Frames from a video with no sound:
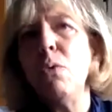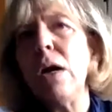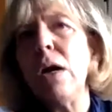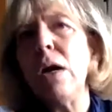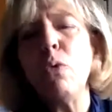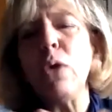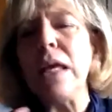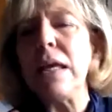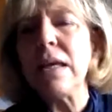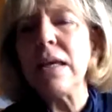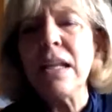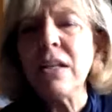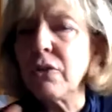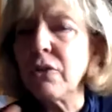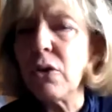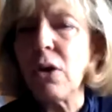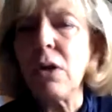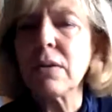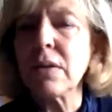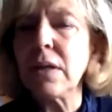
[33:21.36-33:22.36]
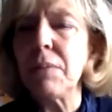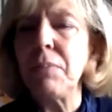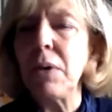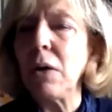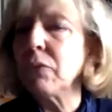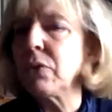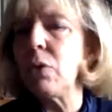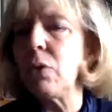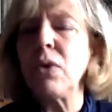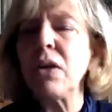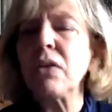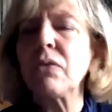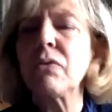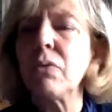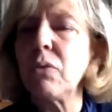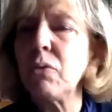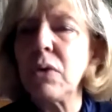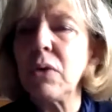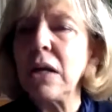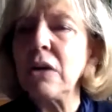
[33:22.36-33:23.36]
uh, where we can talk about the
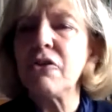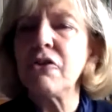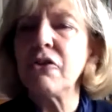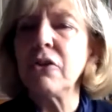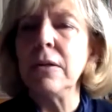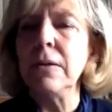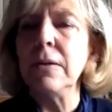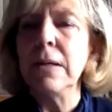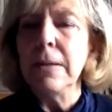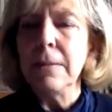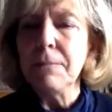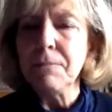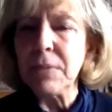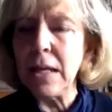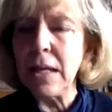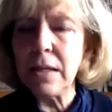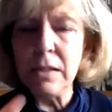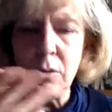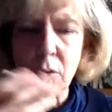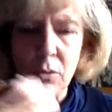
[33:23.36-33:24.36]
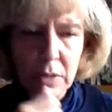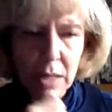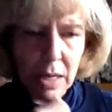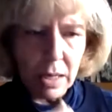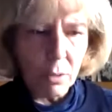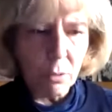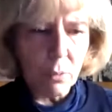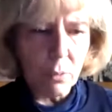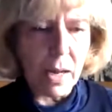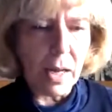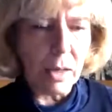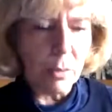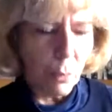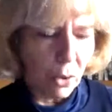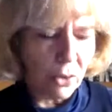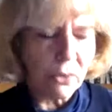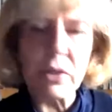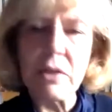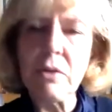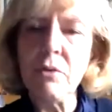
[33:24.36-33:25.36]
restoration. And you know,
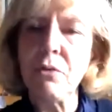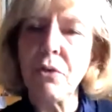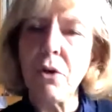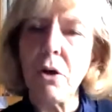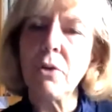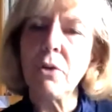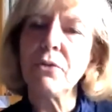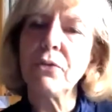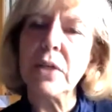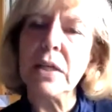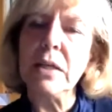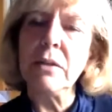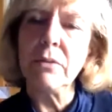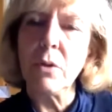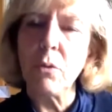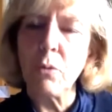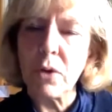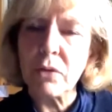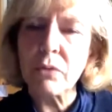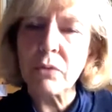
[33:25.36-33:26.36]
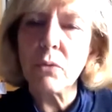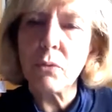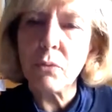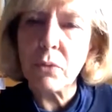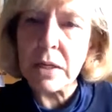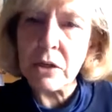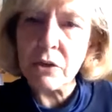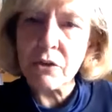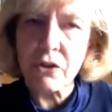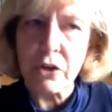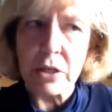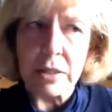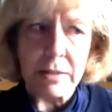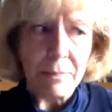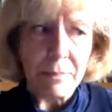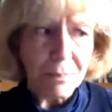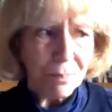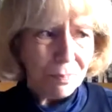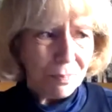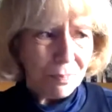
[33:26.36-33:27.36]
I was involved in the
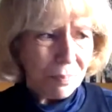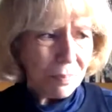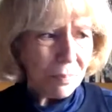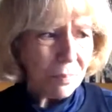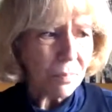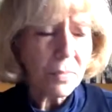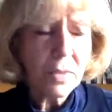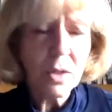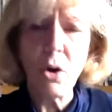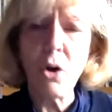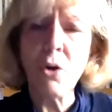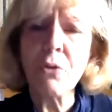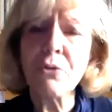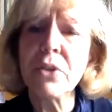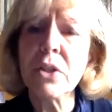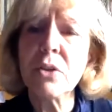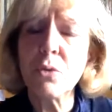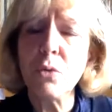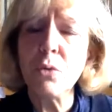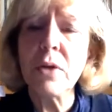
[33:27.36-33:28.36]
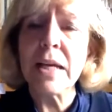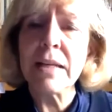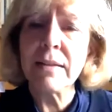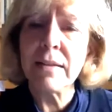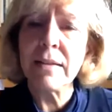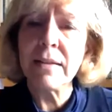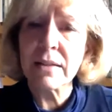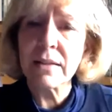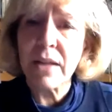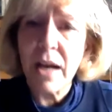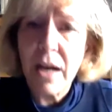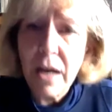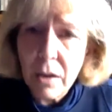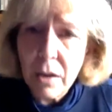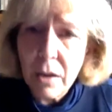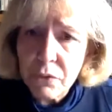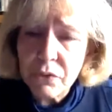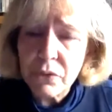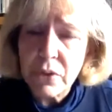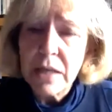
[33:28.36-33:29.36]
restoration of the Tugendhat
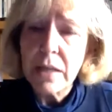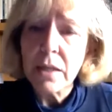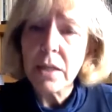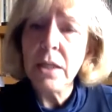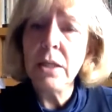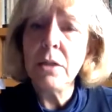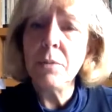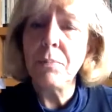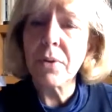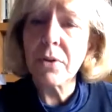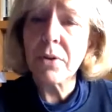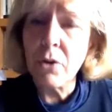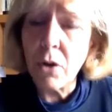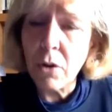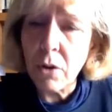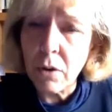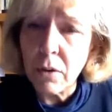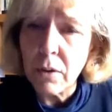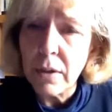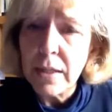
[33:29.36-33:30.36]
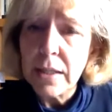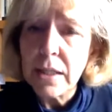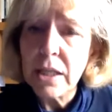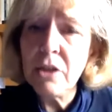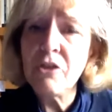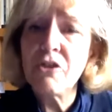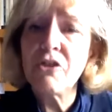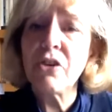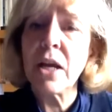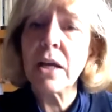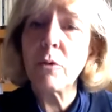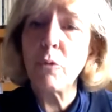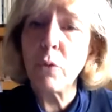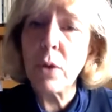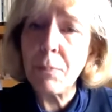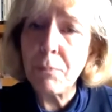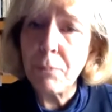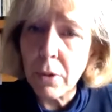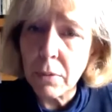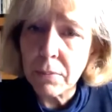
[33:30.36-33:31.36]
House in Brno in
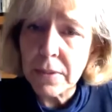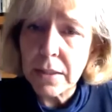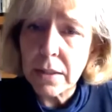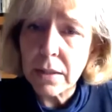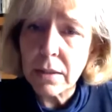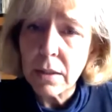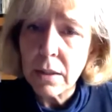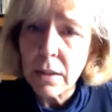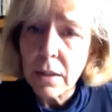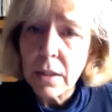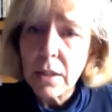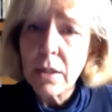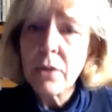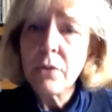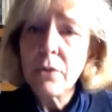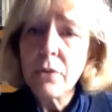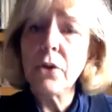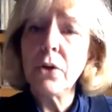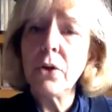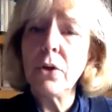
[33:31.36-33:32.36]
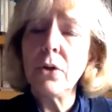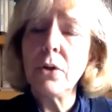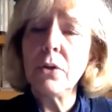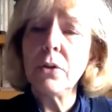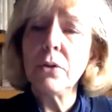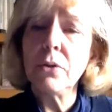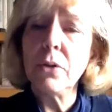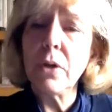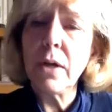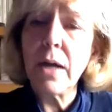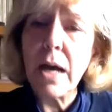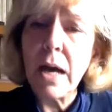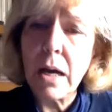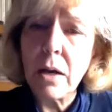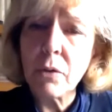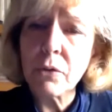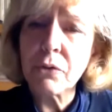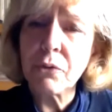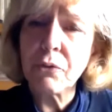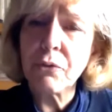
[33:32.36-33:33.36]
Czech Republic the, the
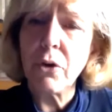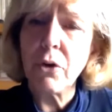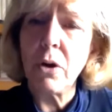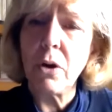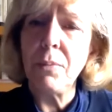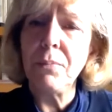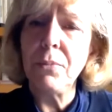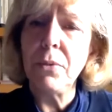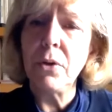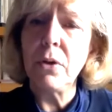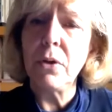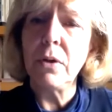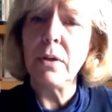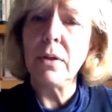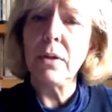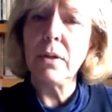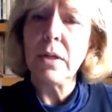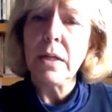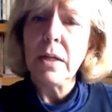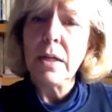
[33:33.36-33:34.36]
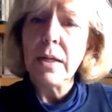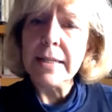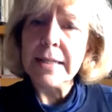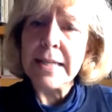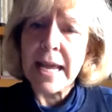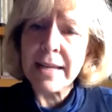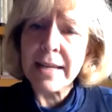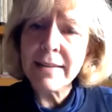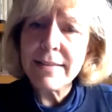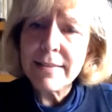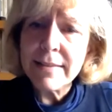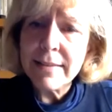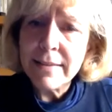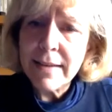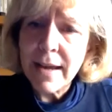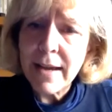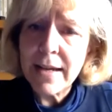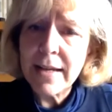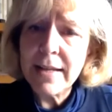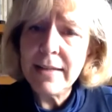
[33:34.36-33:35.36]
house from uh,
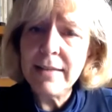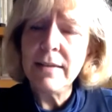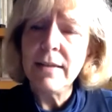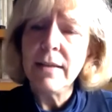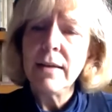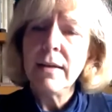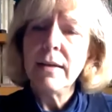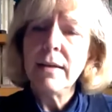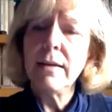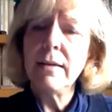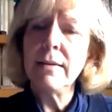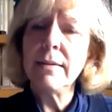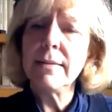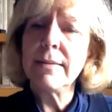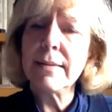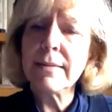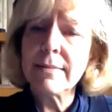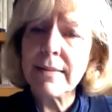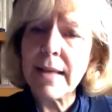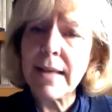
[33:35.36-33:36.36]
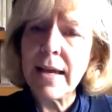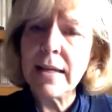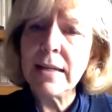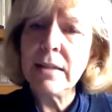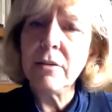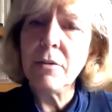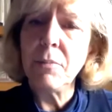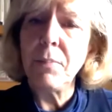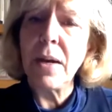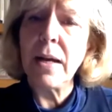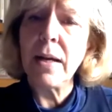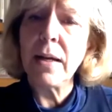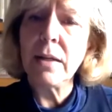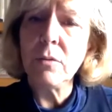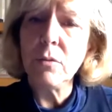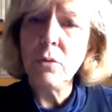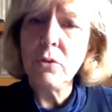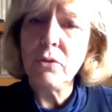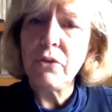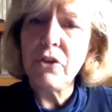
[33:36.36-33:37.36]
99 uh, designed
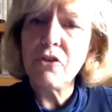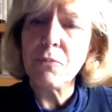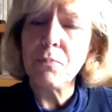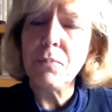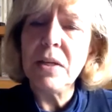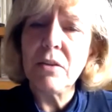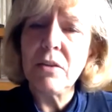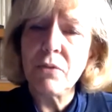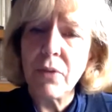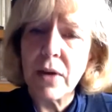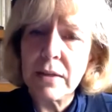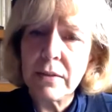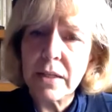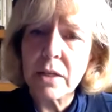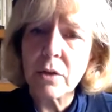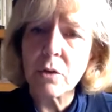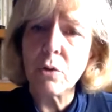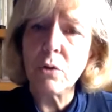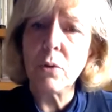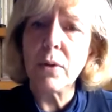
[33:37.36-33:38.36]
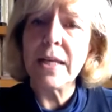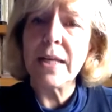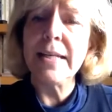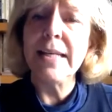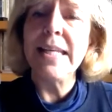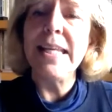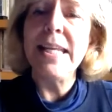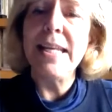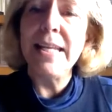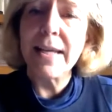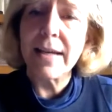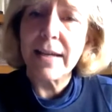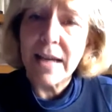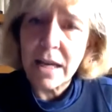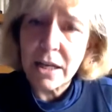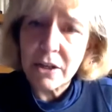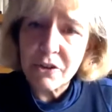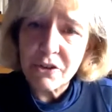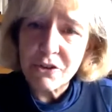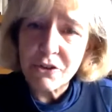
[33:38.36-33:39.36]
by Ludwig Mies van der Rohe and
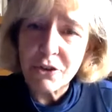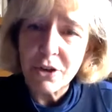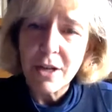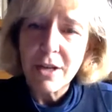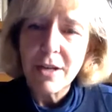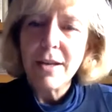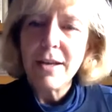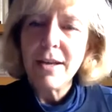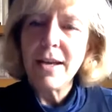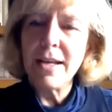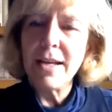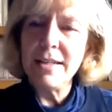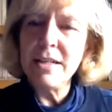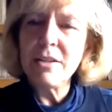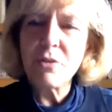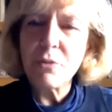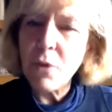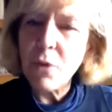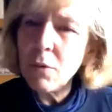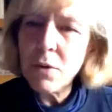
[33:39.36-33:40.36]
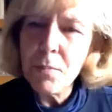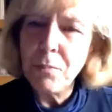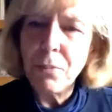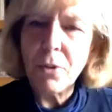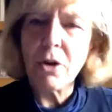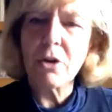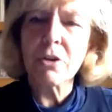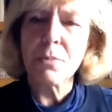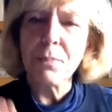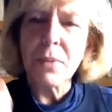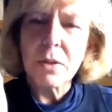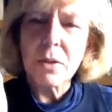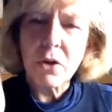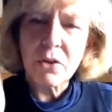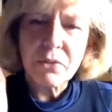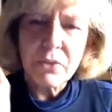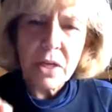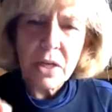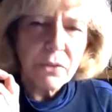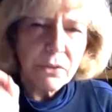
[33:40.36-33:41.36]
Lilly Reich. And it's very important
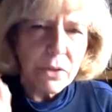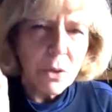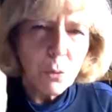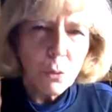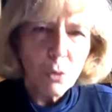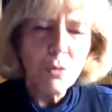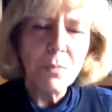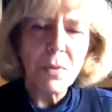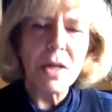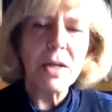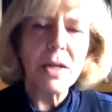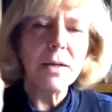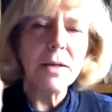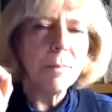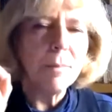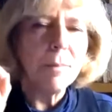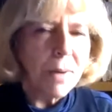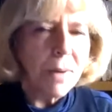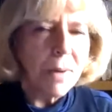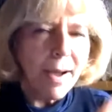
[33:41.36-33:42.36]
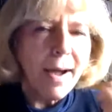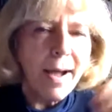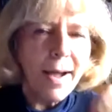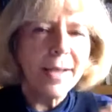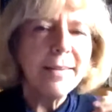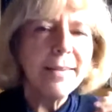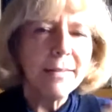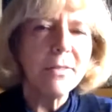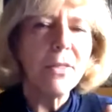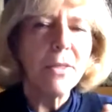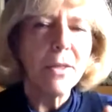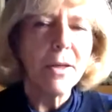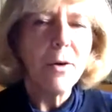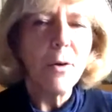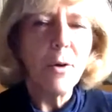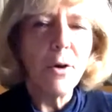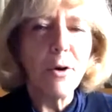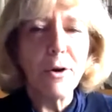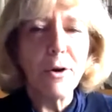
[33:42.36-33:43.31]
because there's a woman behind